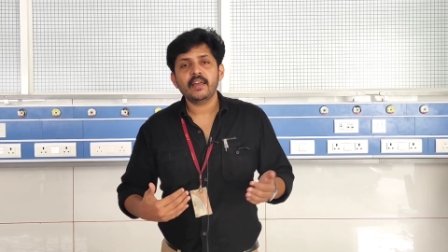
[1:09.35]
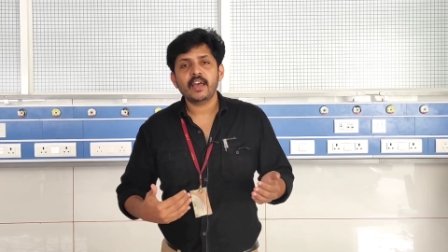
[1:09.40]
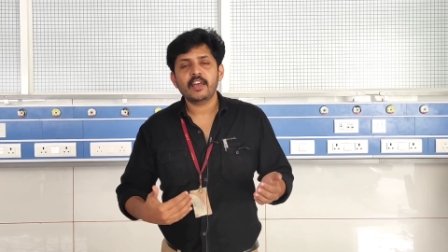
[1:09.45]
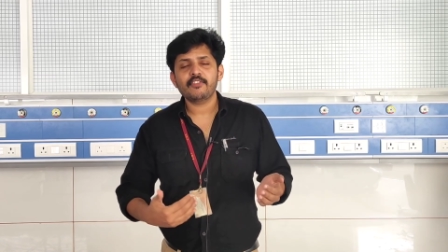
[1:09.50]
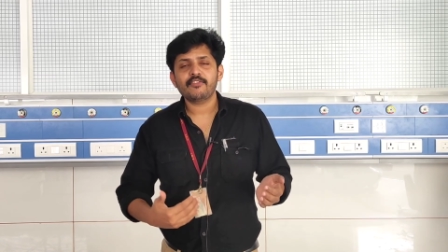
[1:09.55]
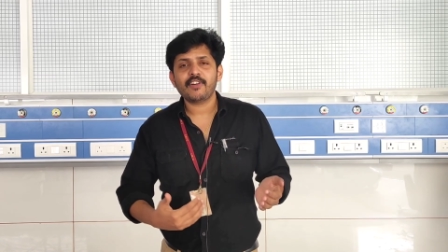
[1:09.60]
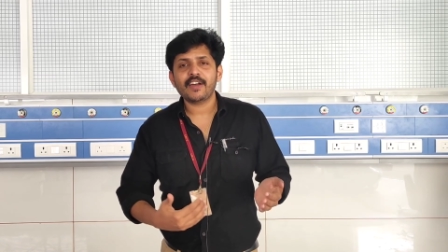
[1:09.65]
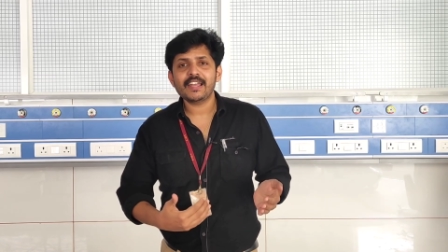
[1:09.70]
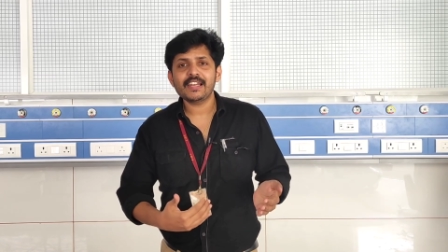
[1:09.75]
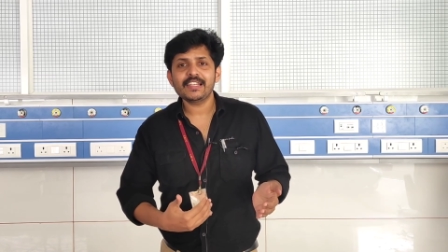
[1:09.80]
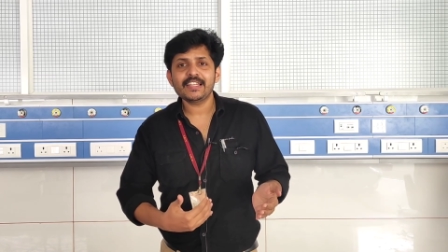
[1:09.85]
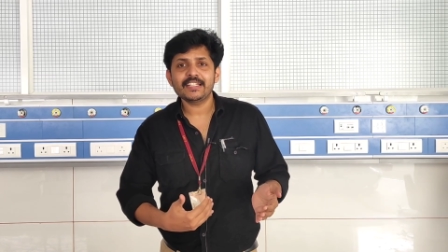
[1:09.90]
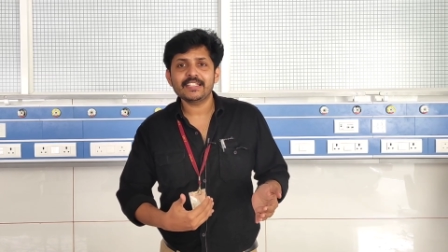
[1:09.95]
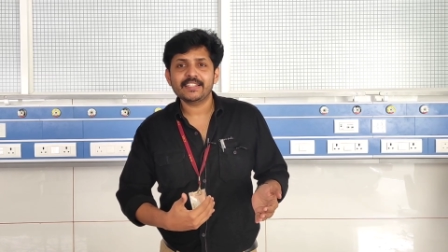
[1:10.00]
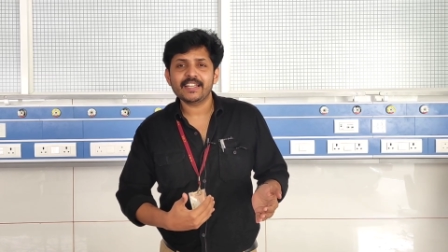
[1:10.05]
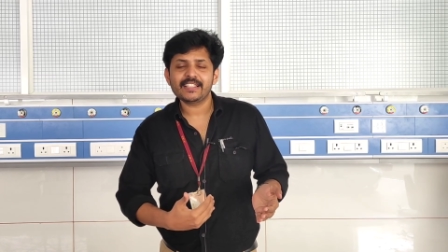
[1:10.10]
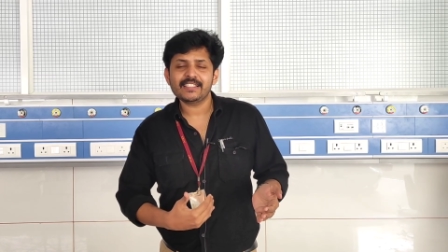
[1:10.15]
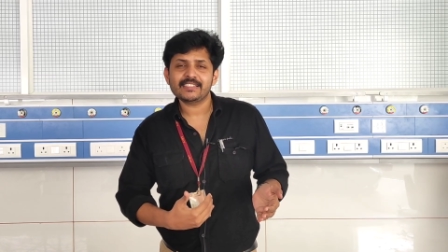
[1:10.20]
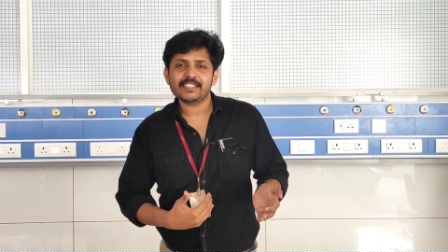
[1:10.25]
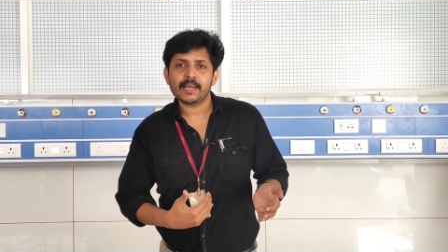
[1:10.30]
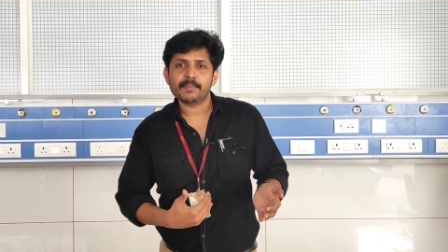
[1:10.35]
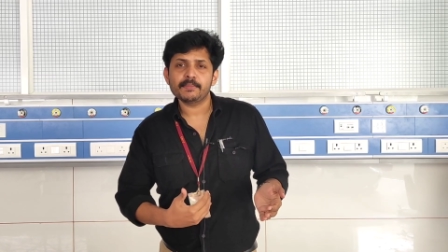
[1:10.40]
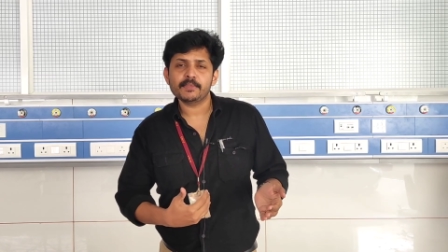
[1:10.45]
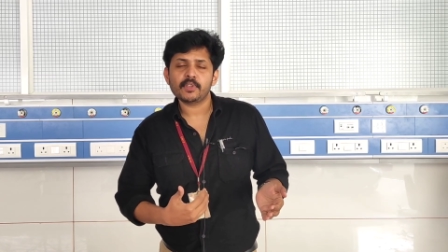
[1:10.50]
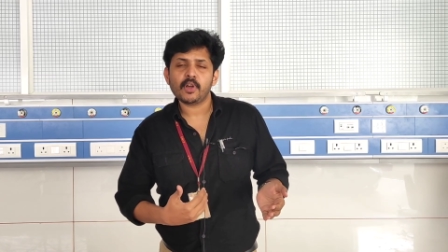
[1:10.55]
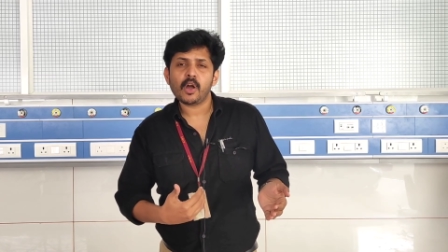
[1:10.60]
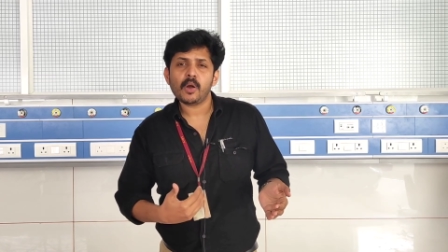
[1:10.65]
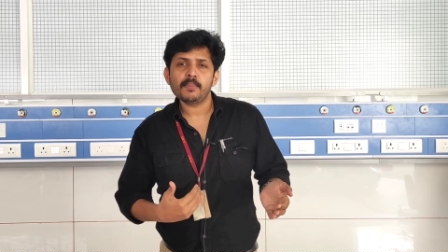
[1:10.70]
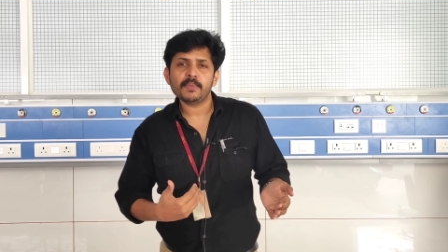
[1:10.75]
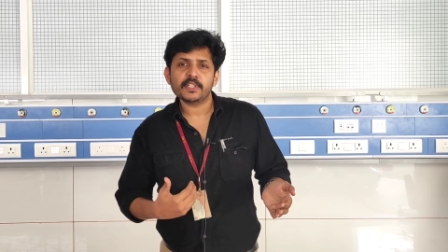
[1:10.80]
and finally it gets
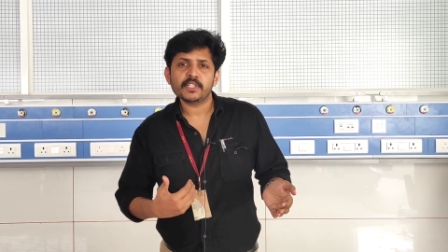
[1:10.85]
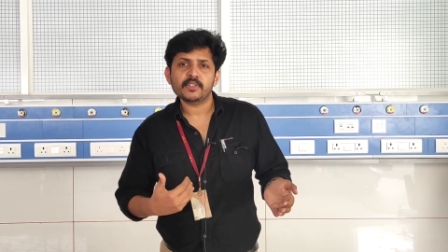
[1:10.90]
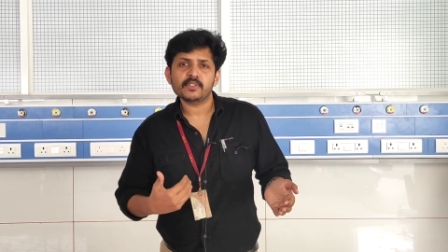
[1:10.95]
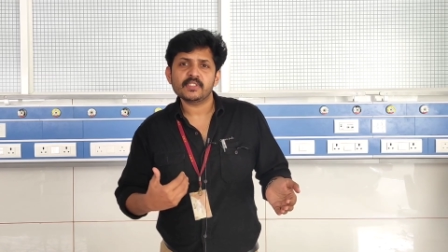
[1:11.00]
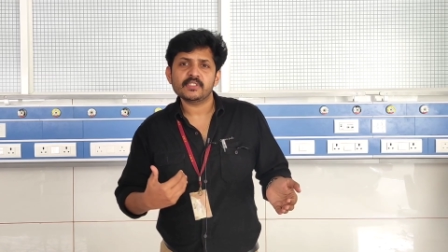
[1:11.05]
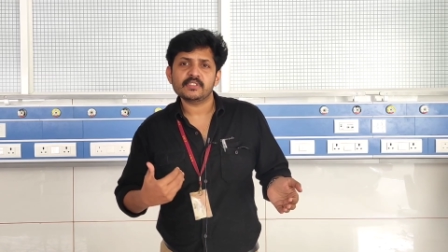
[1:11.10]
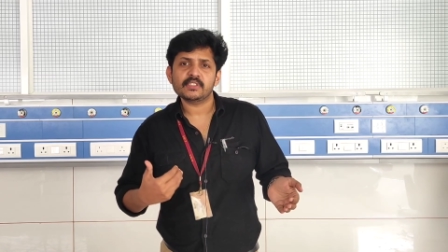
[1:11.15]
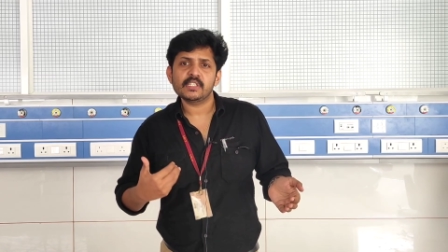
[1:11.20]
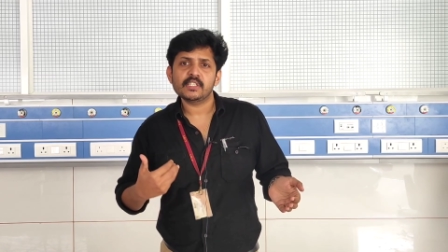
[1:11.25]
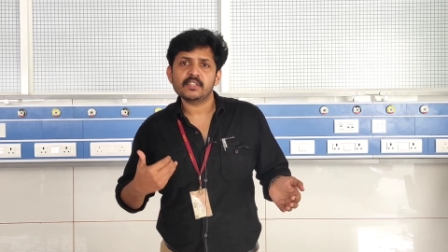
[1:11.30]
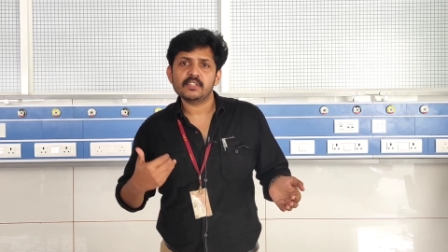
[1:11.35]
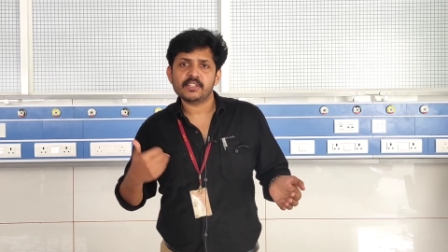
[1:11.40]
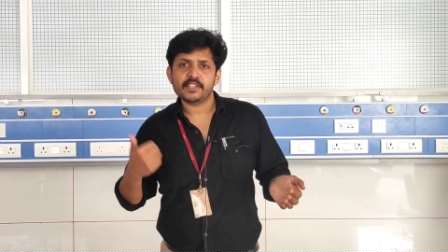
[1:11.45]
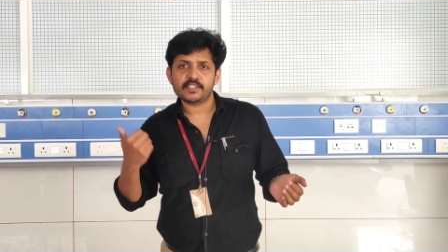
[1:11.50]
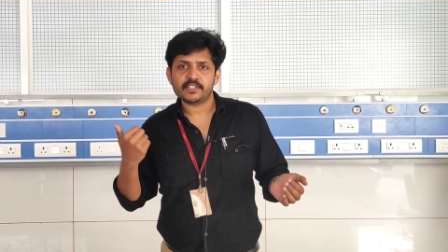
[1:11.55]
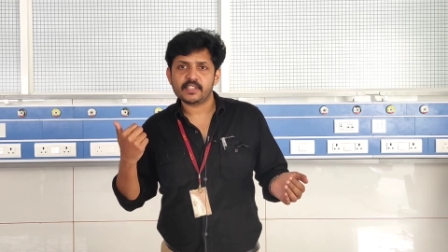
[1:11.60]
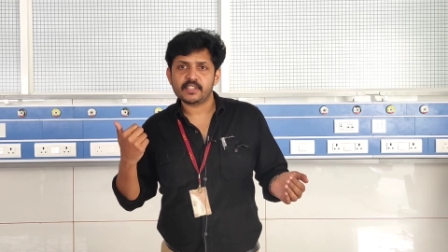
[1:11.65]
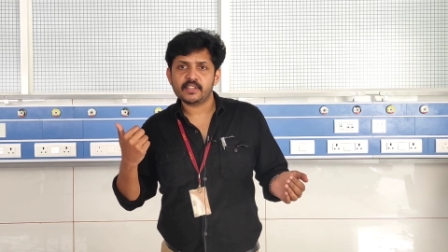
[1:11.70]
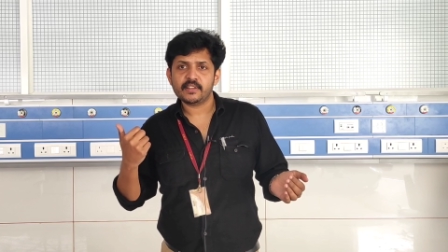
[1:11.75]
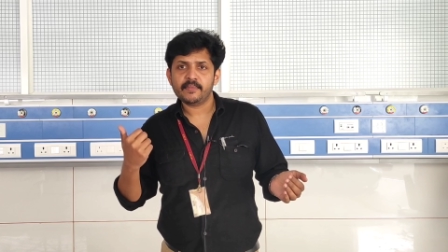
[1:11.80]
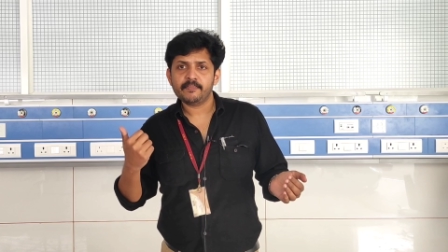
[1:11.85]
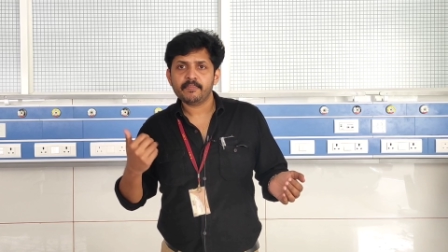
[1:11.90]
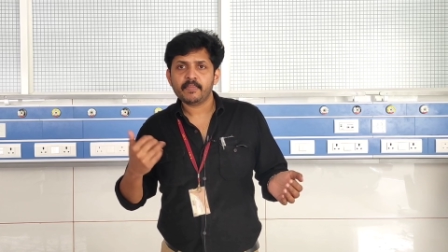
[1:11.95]
absorbed into the circulation